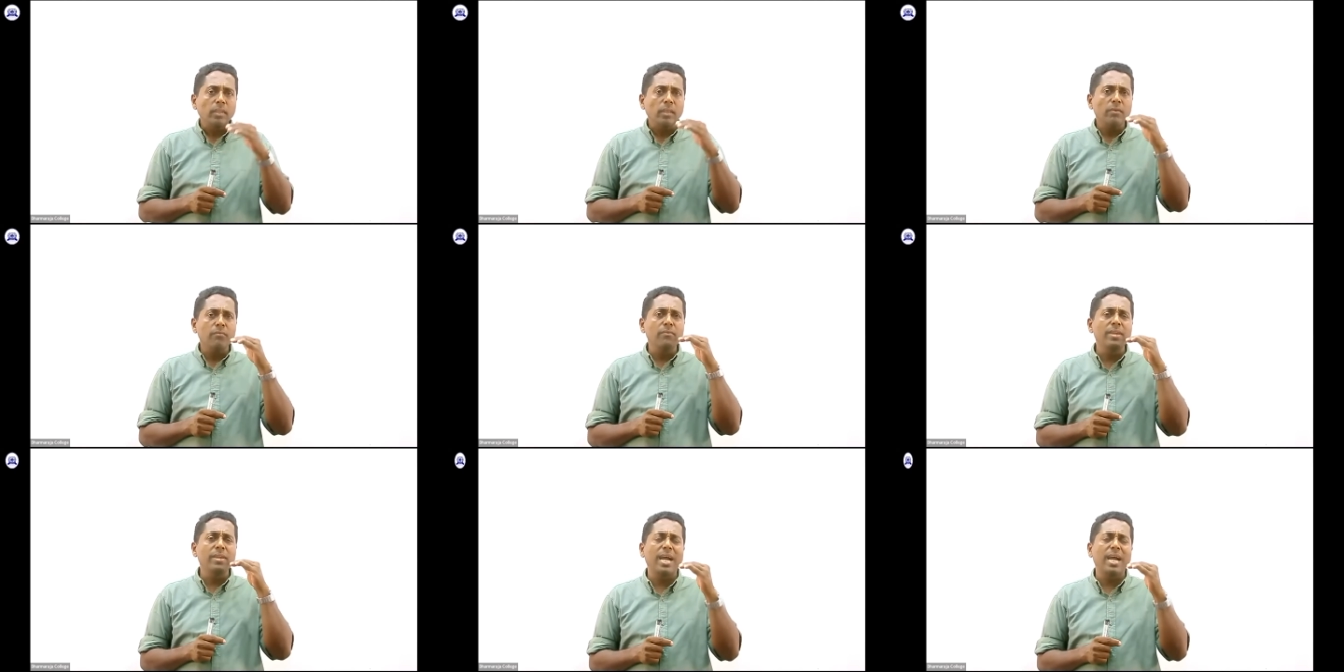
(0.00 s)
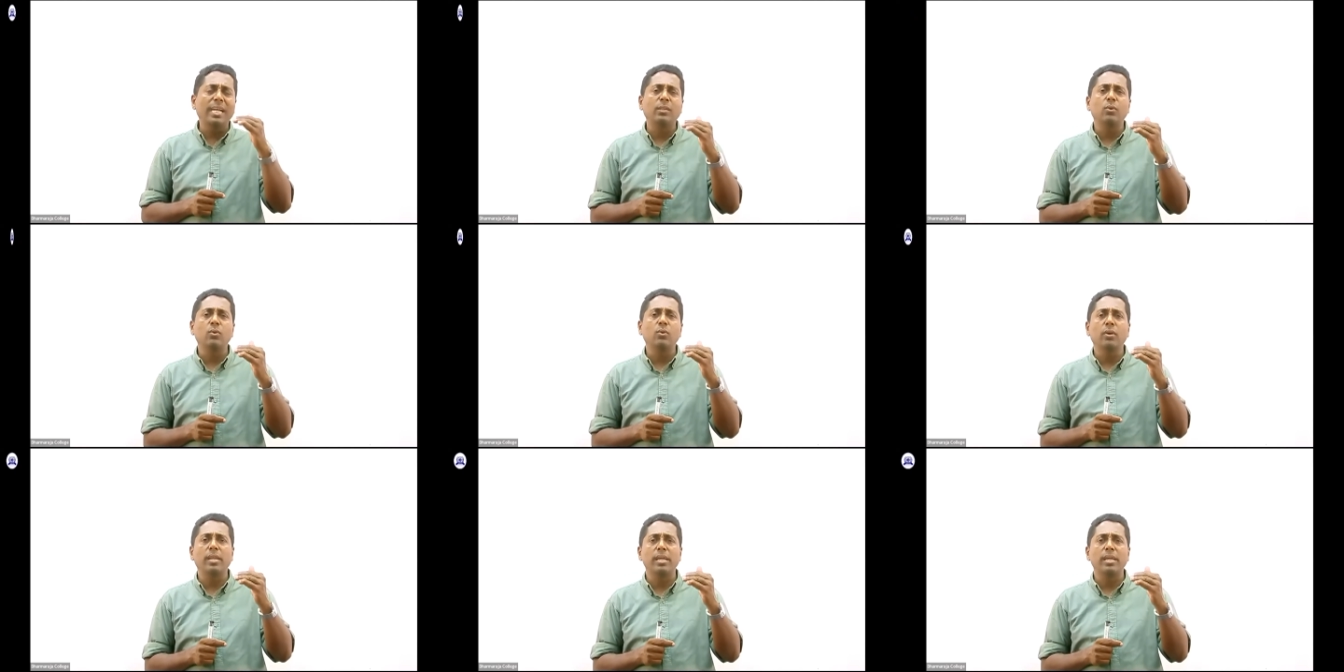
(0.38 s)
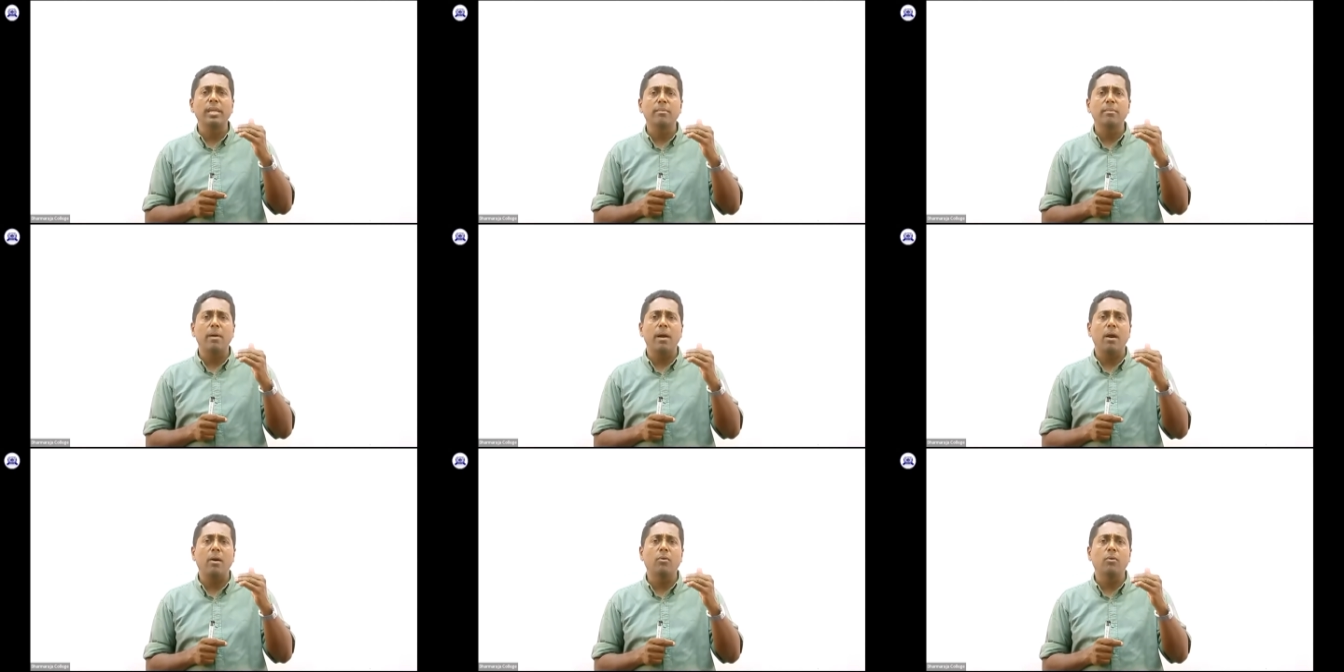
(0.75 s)
we are talking
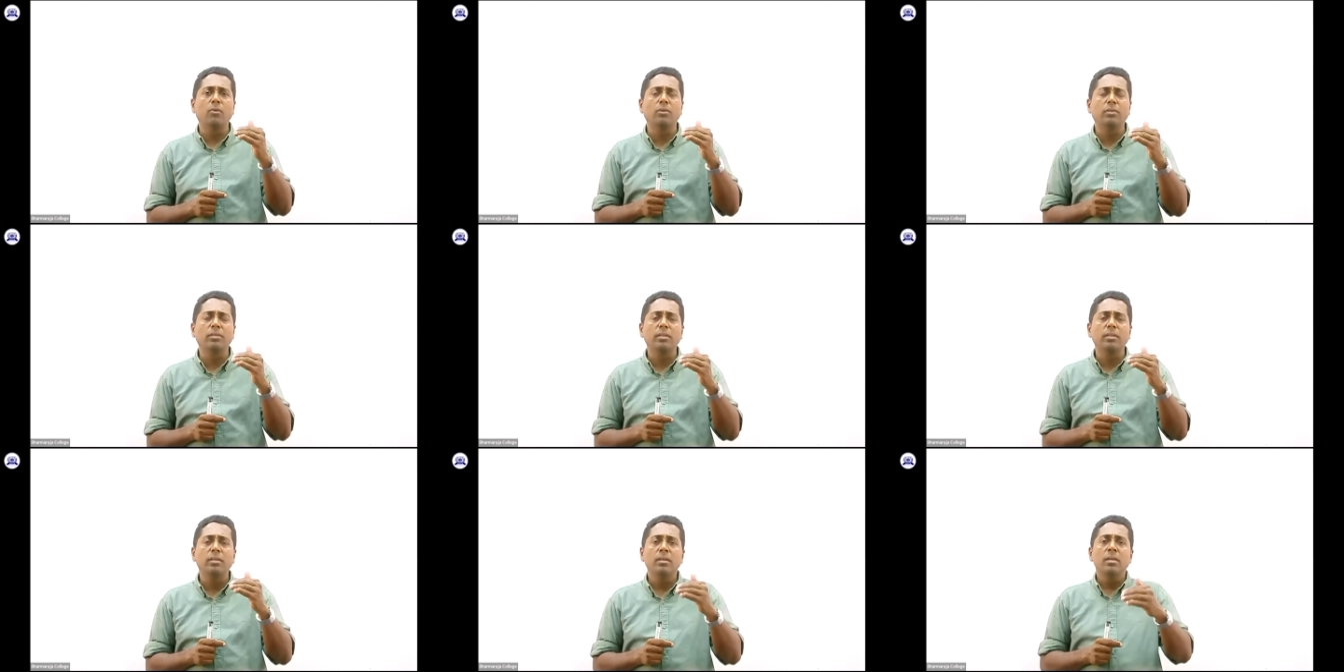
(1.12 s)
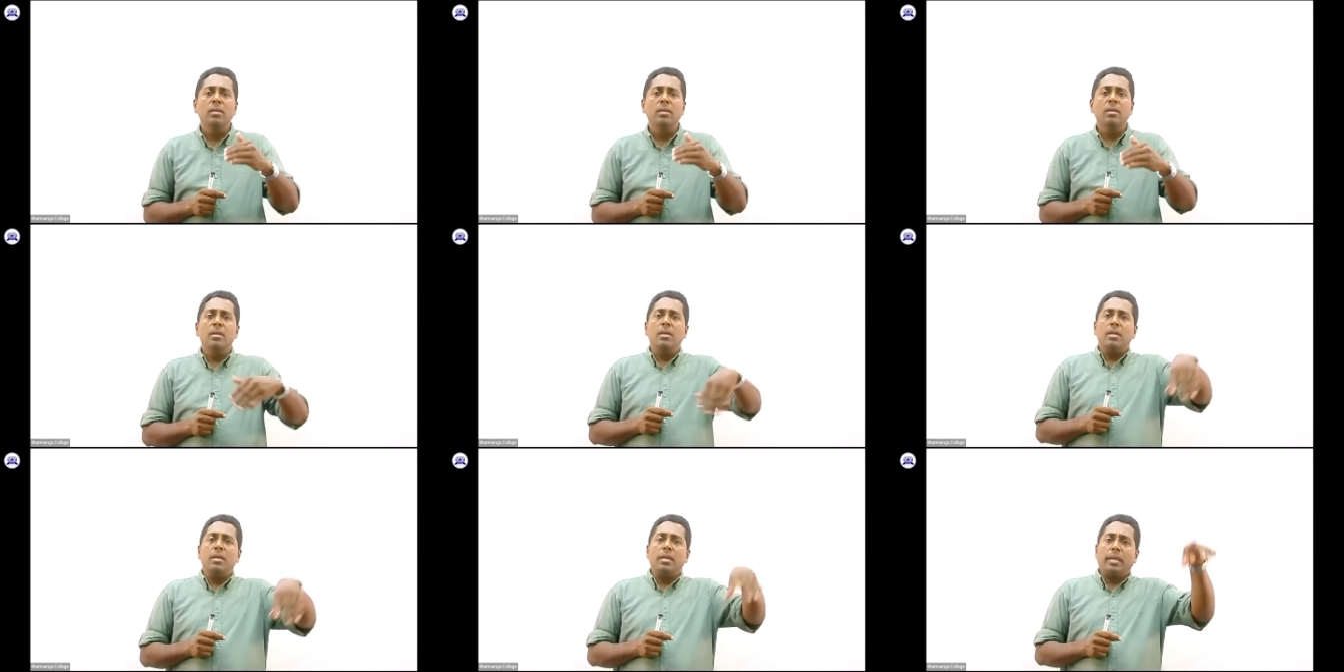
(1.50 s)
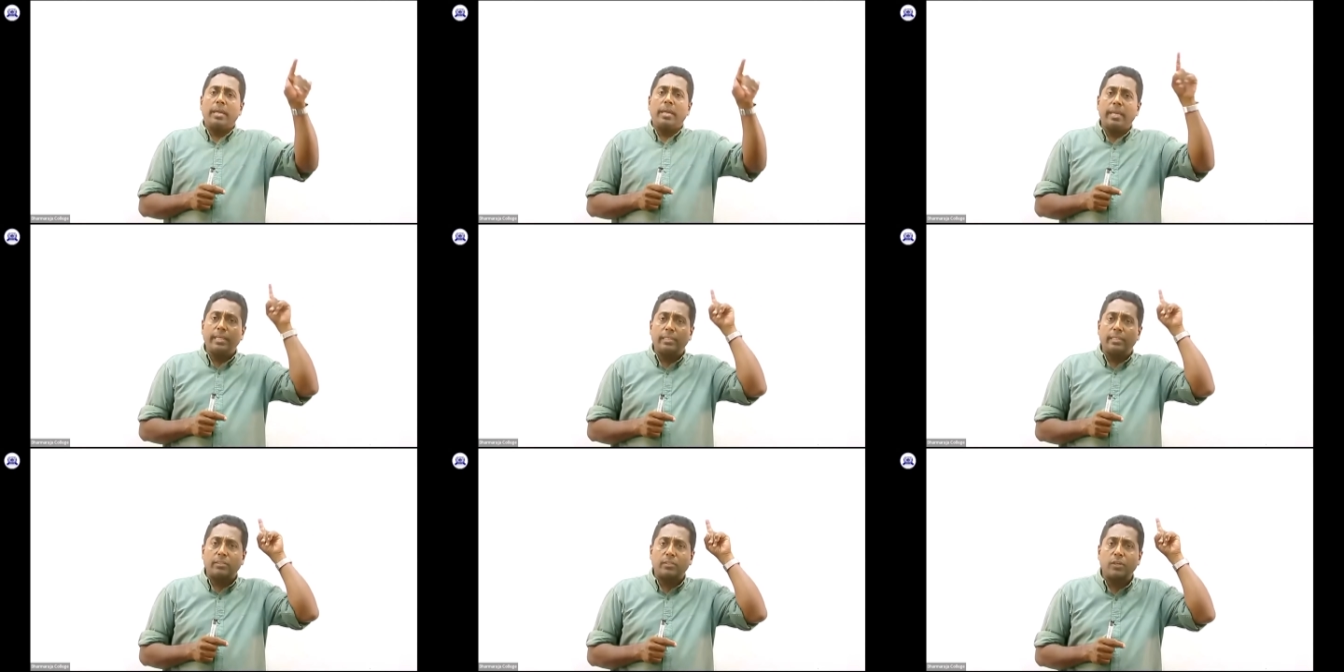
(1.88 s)
about
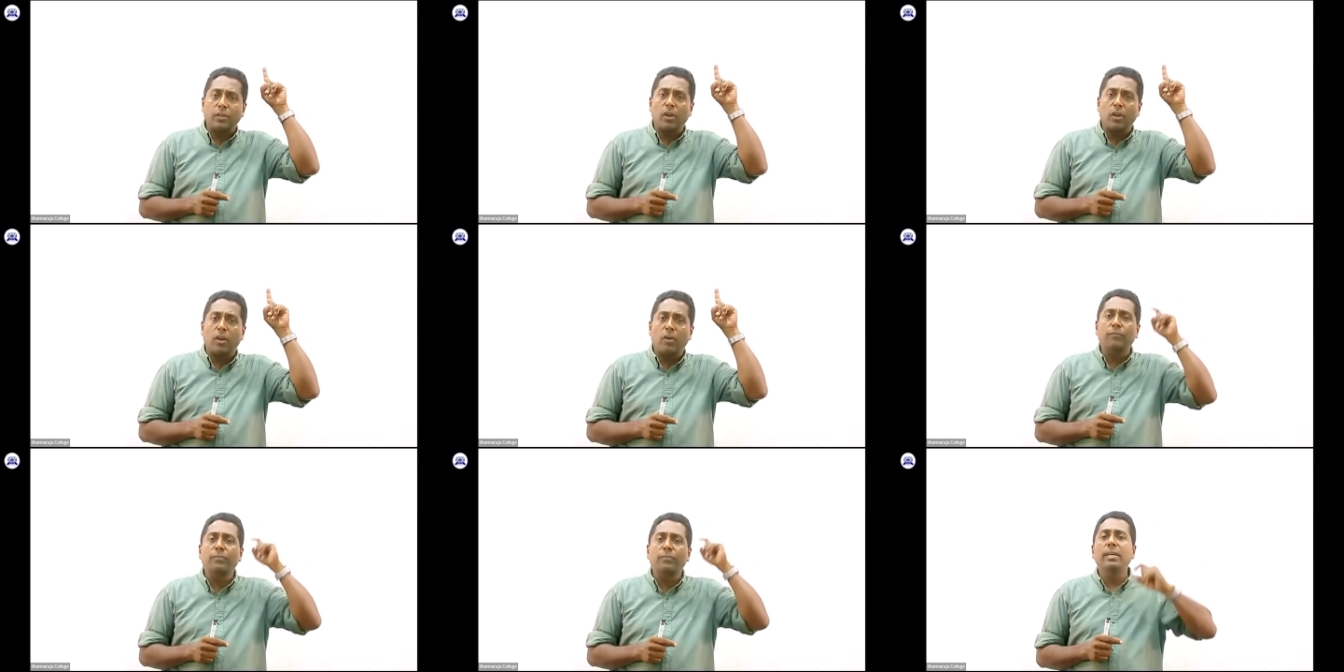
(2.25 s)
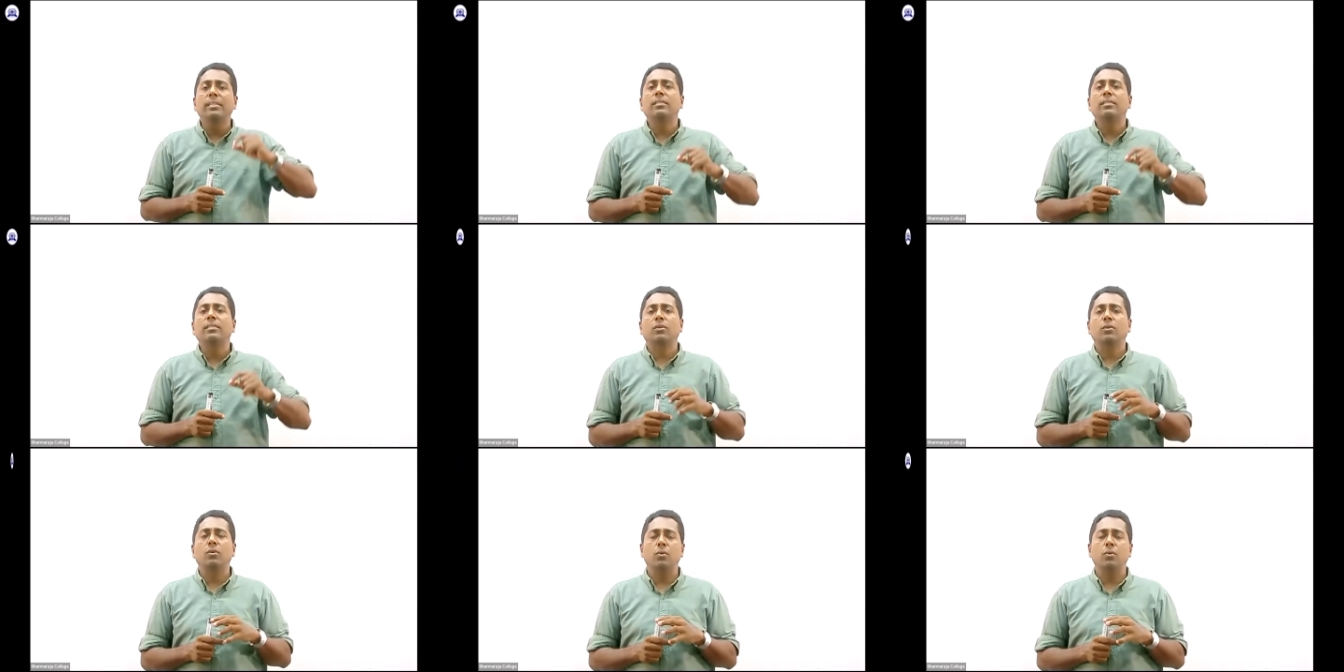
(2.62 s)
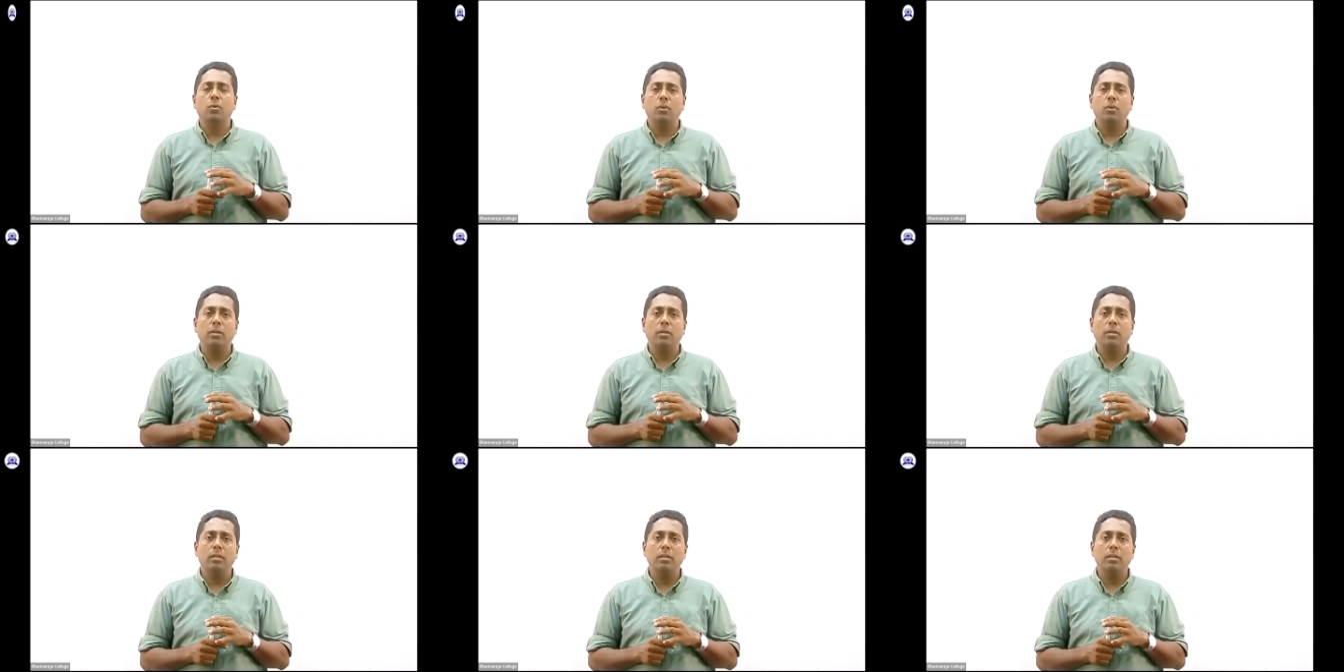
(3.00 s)
history of the
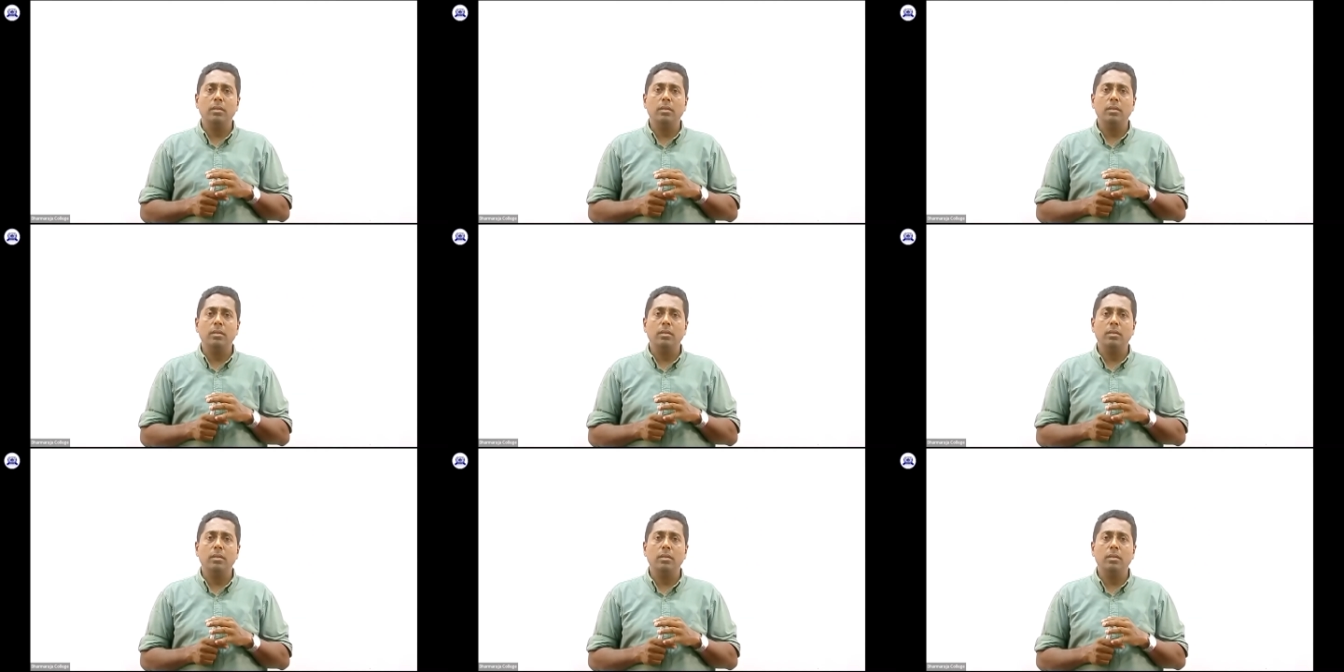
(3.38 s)
school.